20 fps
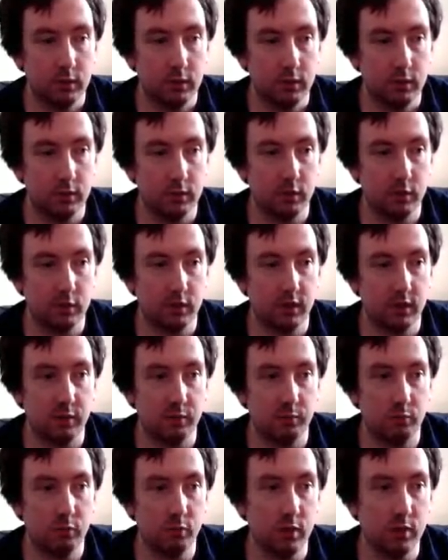Just keep
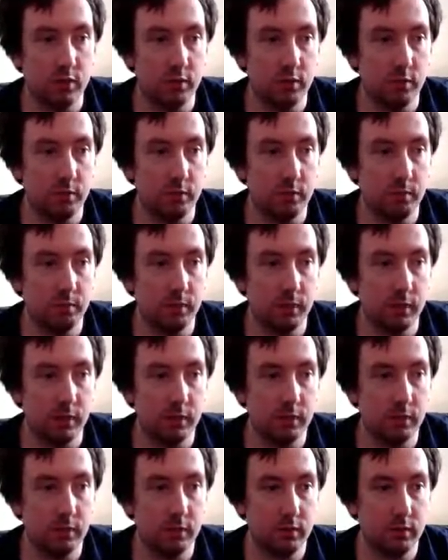rinsing and repeating.
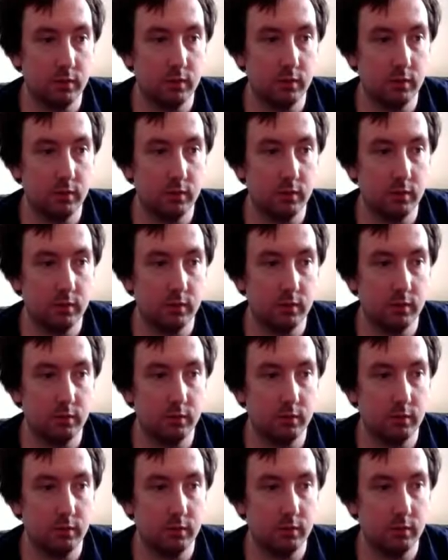
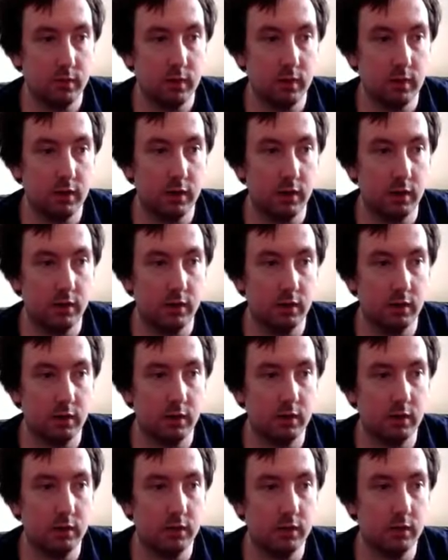Fire it at the
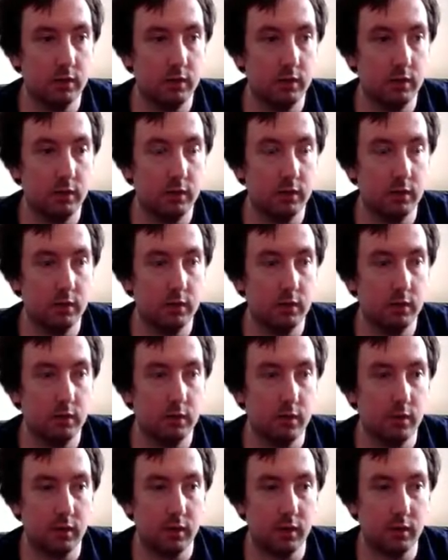gun.
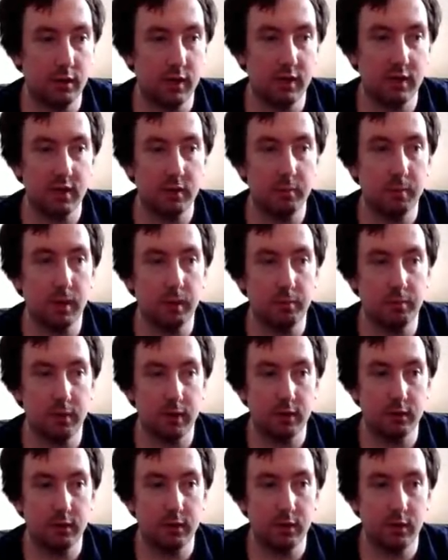It takes a bit of
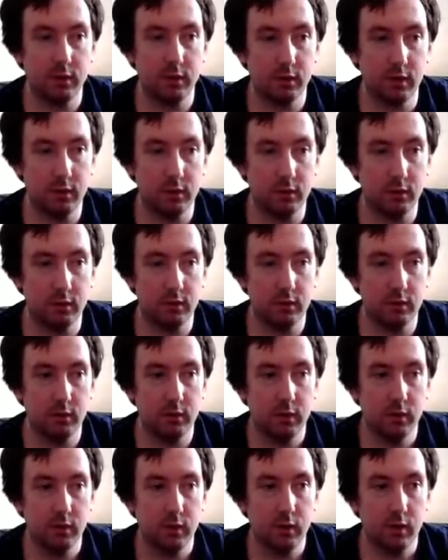practice, and like,
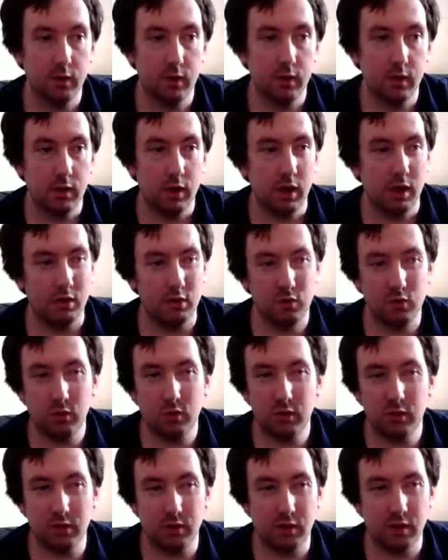as soon
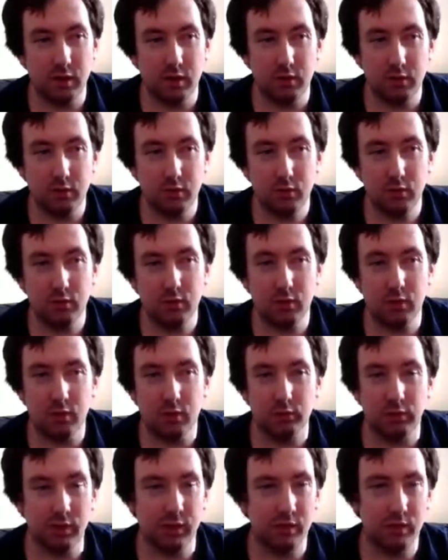as her
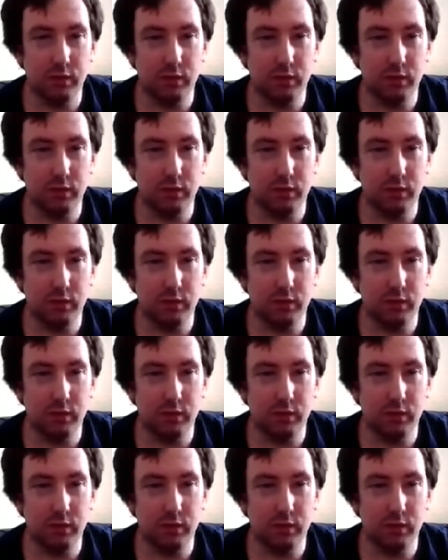laser